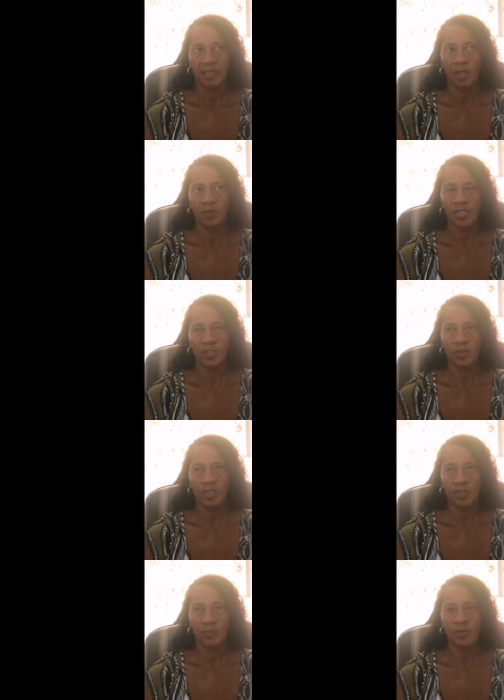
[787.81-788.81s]
oh, they're
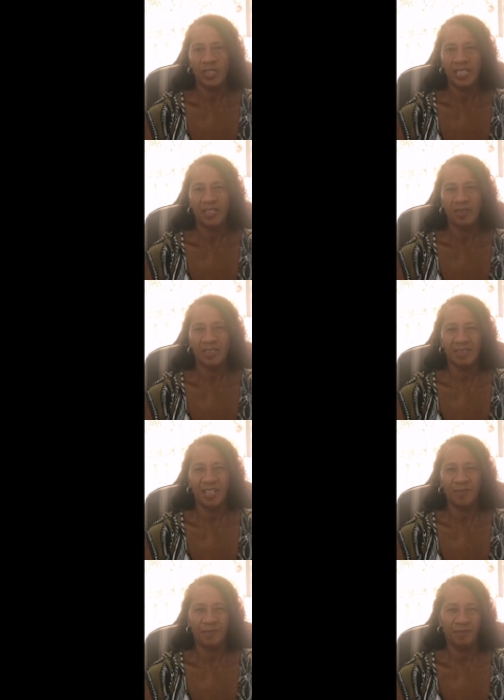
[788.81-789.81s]
shut on Monday because
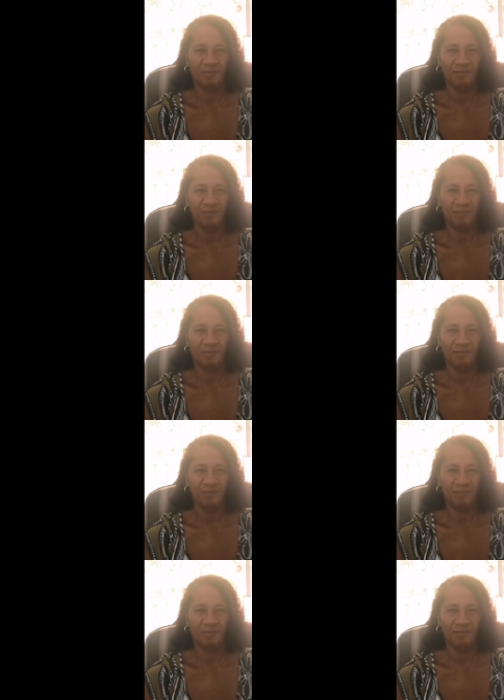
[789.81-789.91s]
they